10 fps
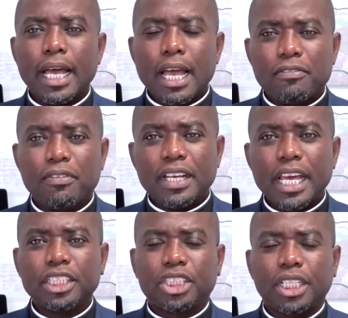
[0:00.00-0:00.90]
every
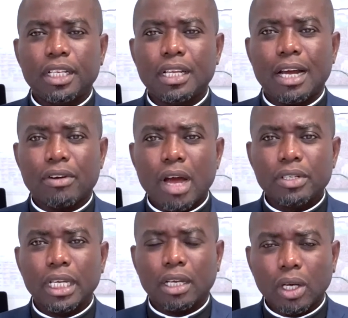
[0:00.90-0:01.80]
nation
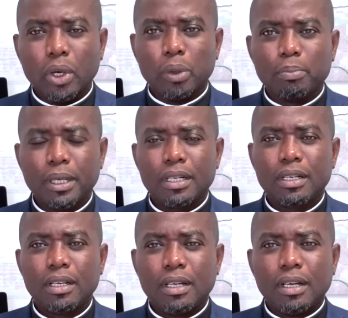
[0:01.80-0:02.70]
around the globe
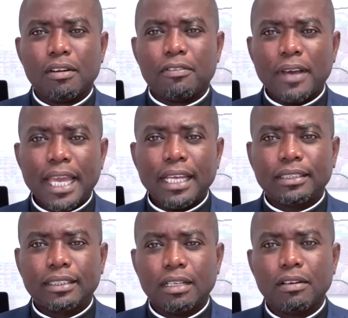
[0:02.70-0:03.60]

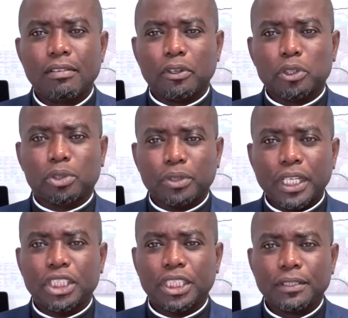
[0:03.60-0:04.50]
faced
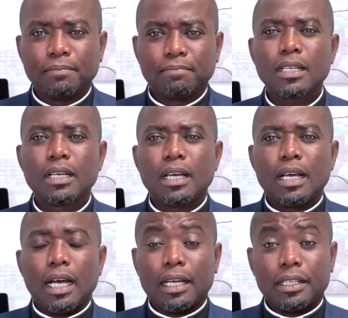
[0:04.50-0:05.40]
frustration.
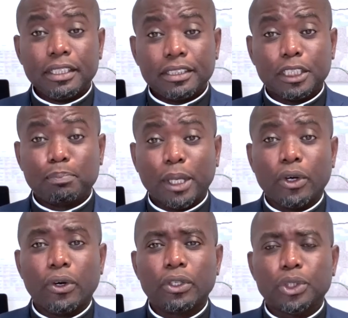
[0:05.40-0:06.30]
This is
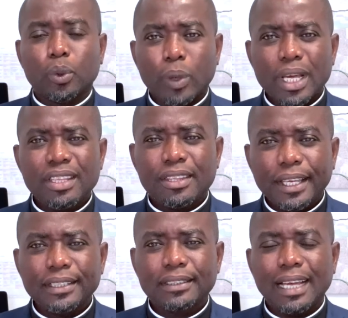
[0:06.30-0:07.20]
because when
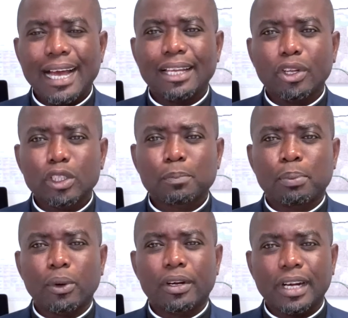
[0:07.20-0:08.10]
things are not
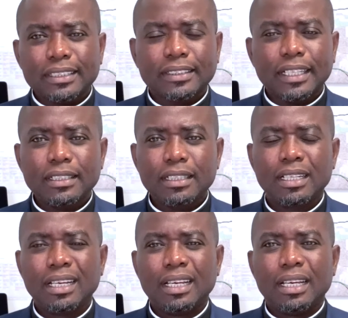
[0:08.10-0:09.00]
progressing
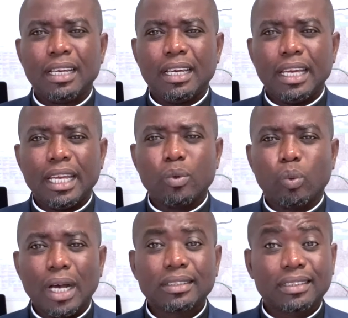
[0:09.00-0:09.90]
in
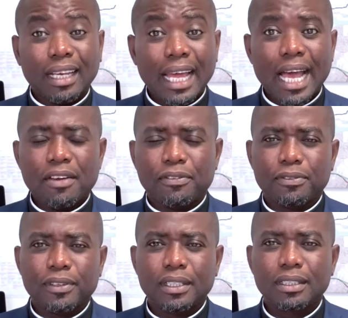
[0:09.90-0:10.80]
one's
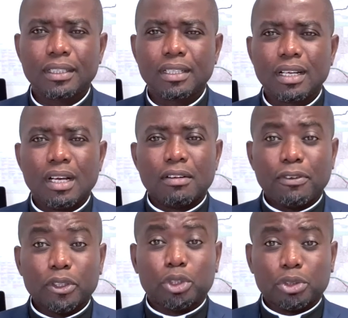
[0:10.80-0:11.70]
life,
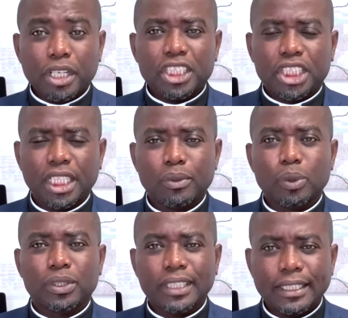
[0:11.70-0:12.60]
frustration
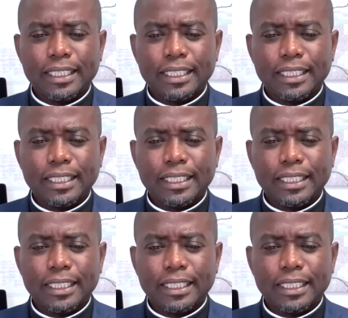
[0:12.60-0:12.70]
will set